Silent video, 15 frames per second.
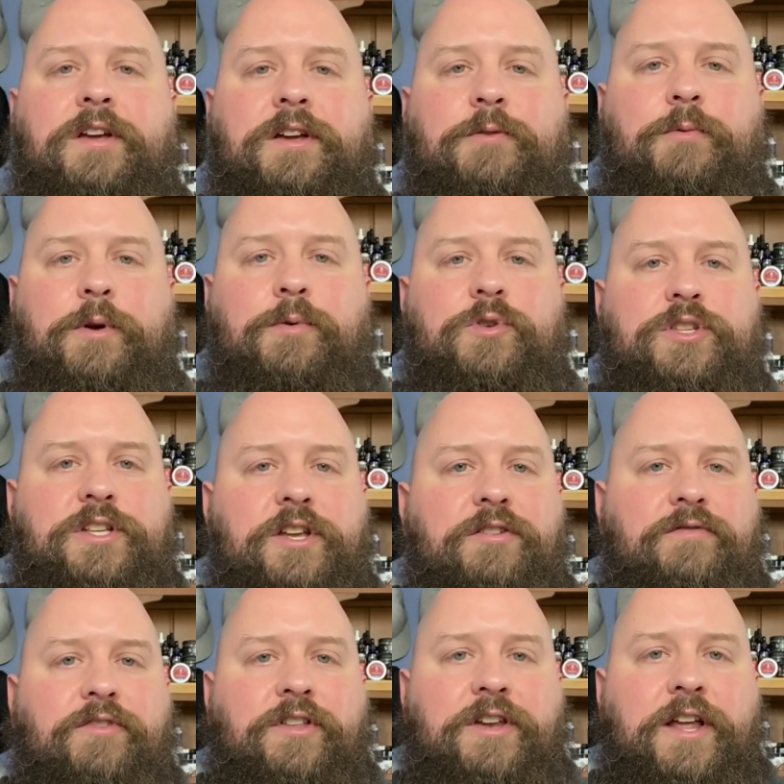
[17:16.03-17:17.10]
We will see you
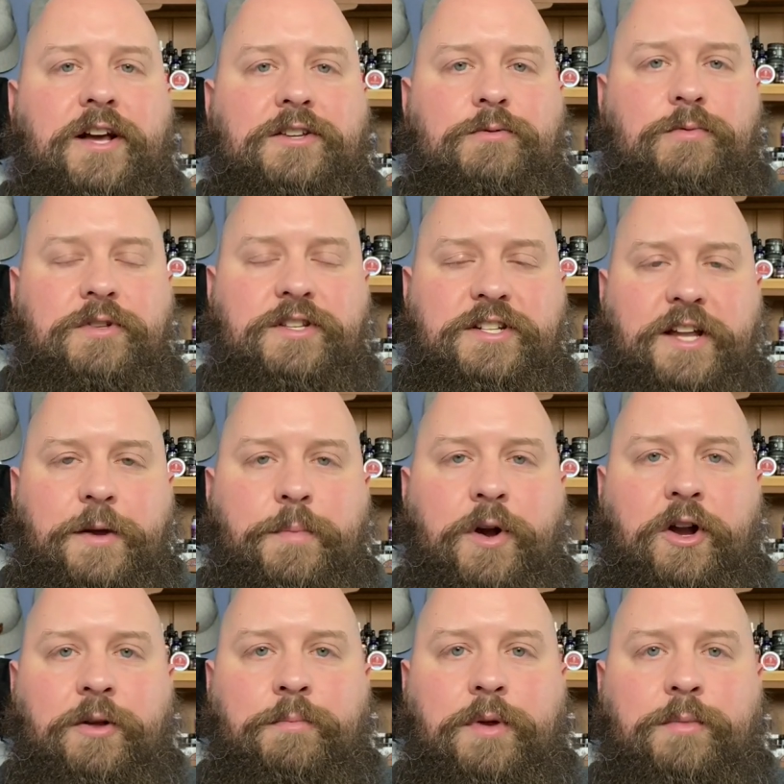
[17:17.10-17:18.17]
for the next one. Stay
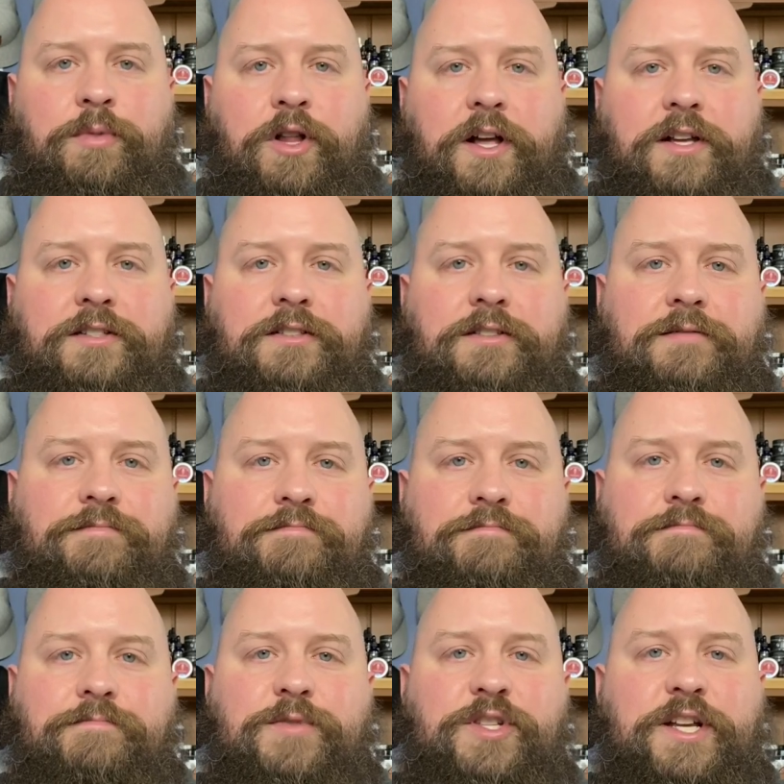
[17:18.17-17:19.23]
bearded and be blessed.
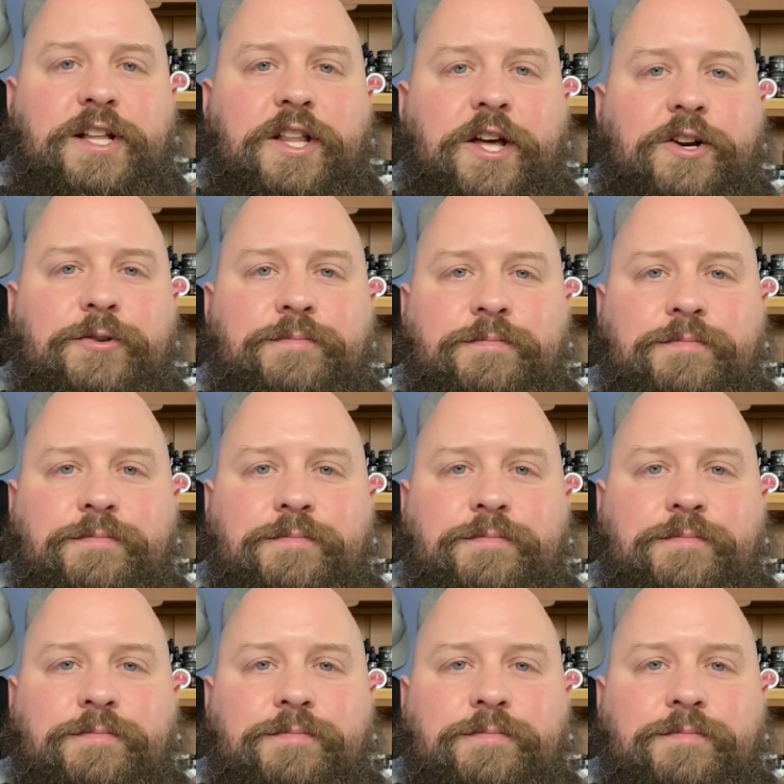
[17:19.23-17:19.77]
See you later.